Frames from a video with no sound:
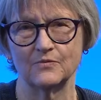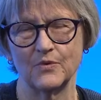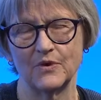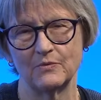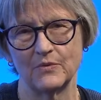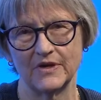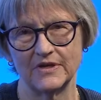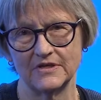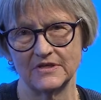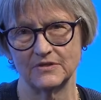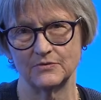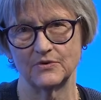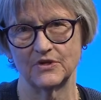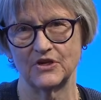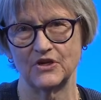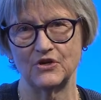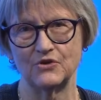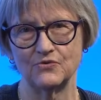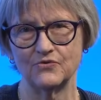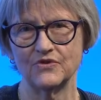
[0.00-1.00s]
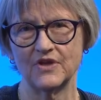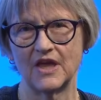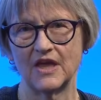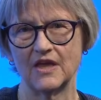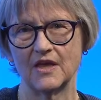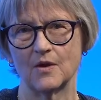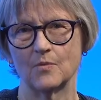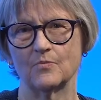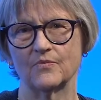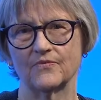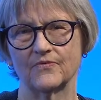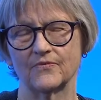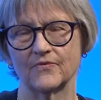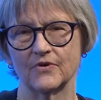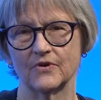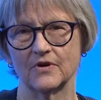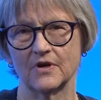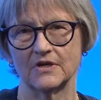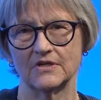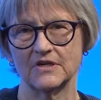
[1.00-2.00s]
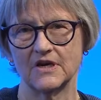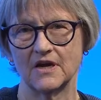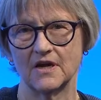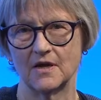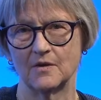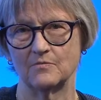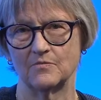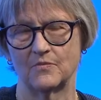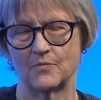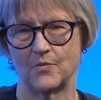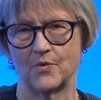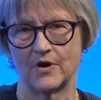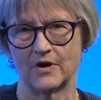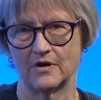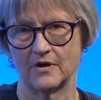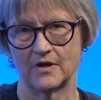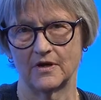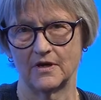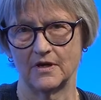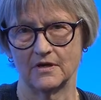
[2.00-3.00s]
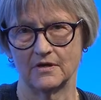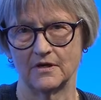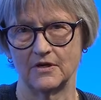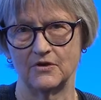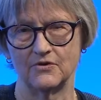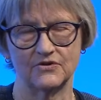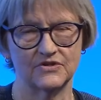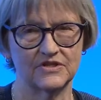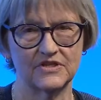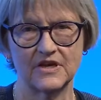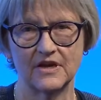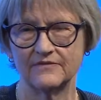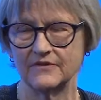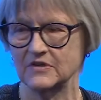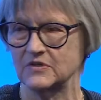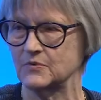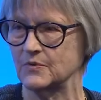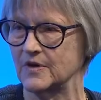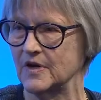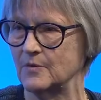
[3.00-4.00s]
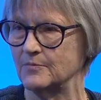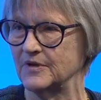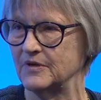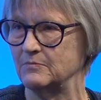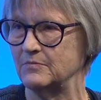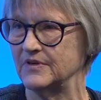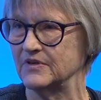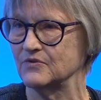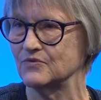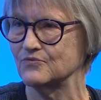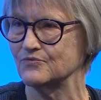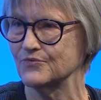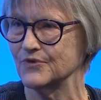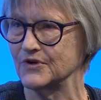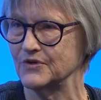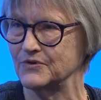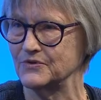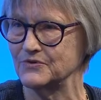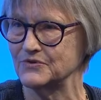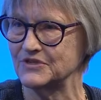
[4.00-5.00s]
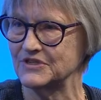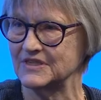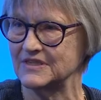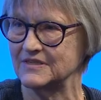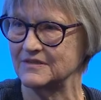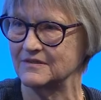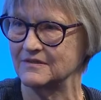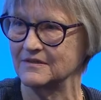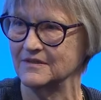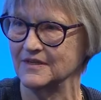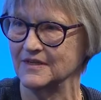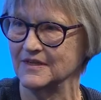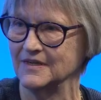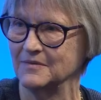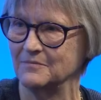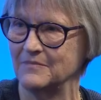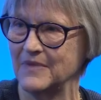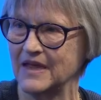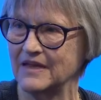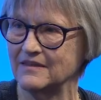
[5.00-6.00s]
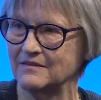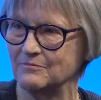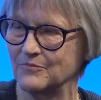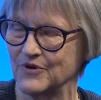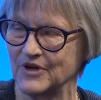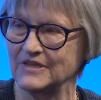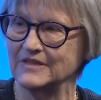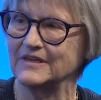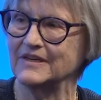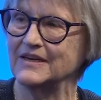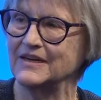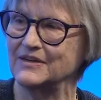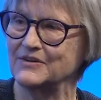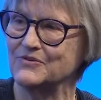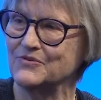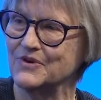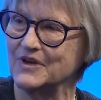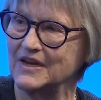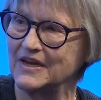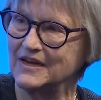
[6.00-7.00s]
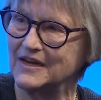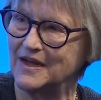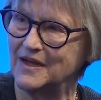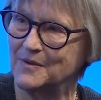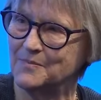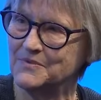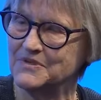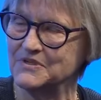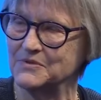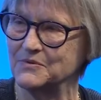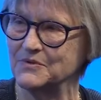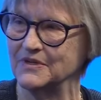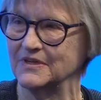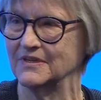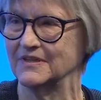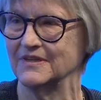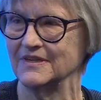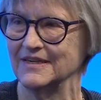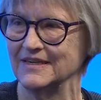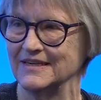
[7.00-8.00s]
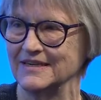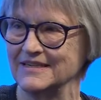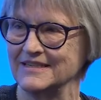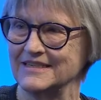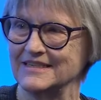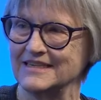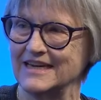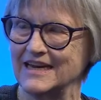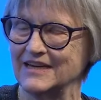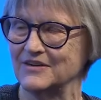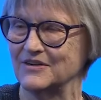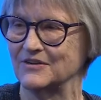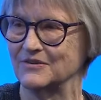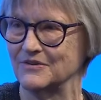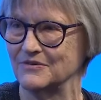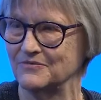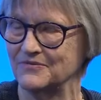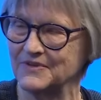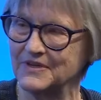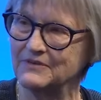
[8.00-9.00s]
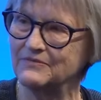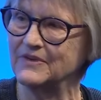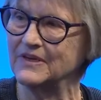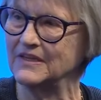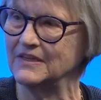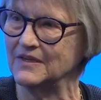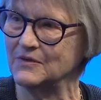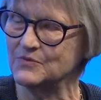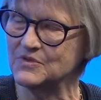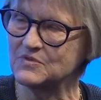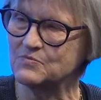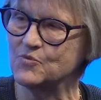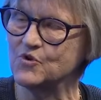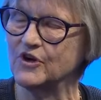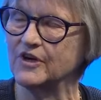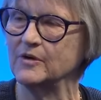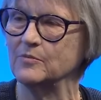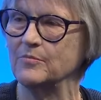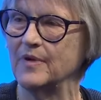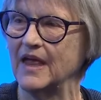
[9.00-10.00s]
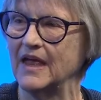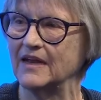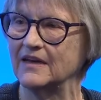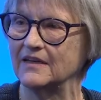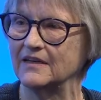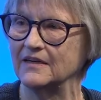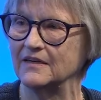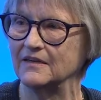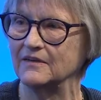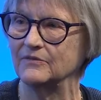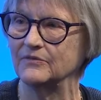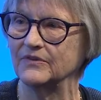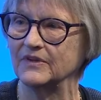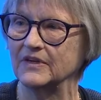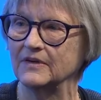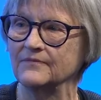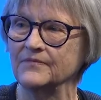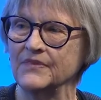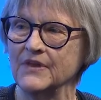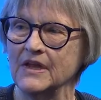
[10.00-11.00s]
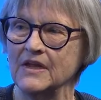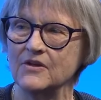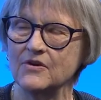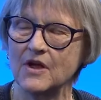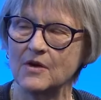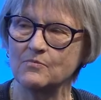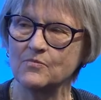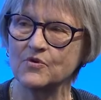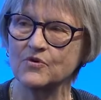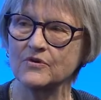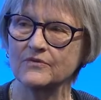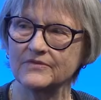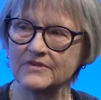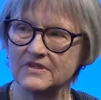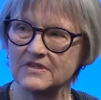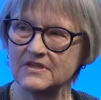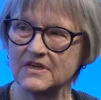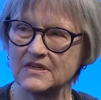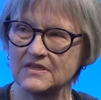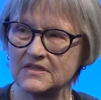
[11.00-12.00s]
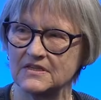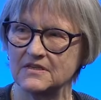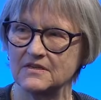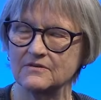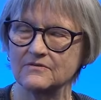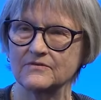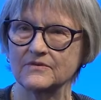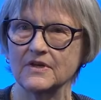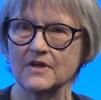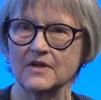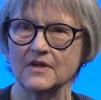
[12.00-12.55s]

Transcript: We went to a youth camp for a time where young Yugoslavians were helping build roads to make bring the country up to a standard of living that was more competitive, and you got more of a sense of